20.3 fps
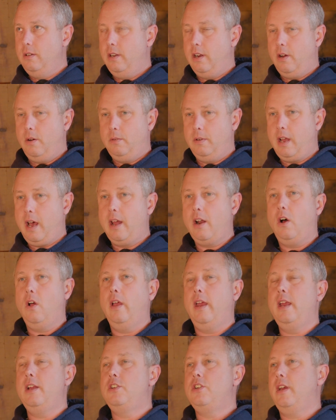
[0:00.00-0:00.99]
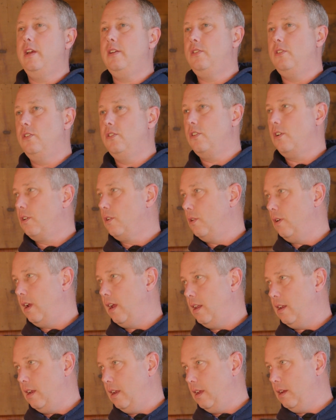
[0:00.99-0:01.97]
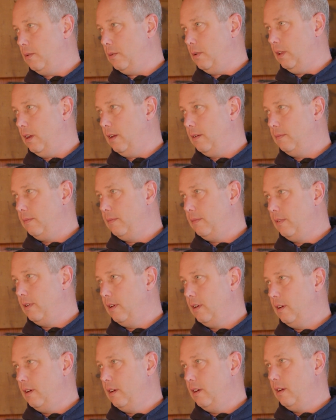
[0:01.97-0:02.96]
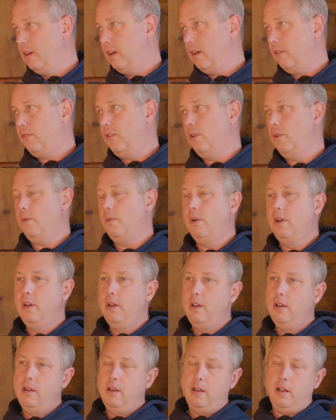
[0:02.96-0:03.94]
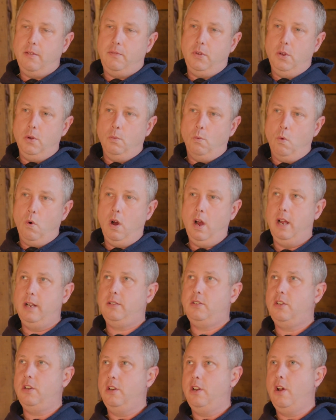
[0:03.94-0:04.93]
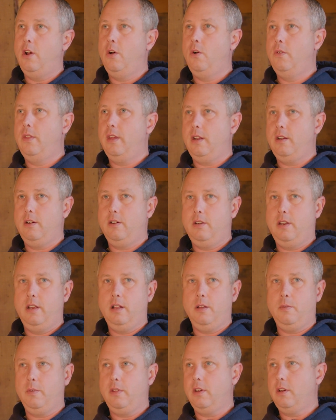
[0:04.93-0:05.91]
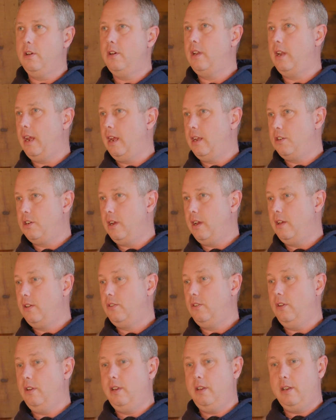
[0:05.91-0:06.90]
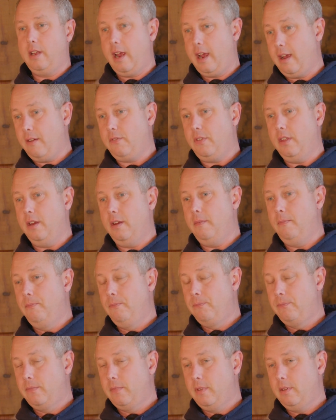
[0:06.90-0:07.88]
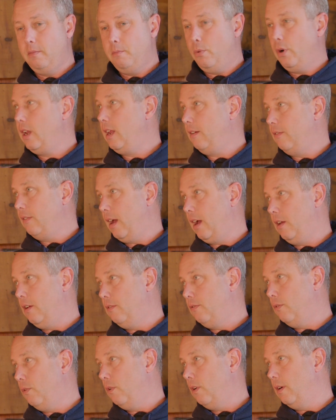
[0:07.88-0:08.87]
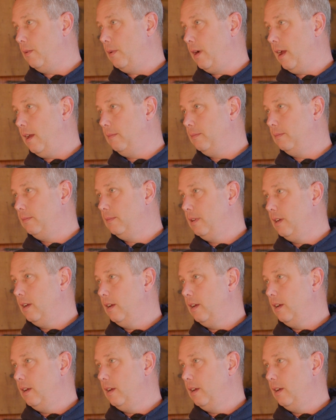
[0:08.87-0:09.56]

Not all HSs are created equally. If you want to know that you're dealing with a good HS, you need to have the breeding value for it, right?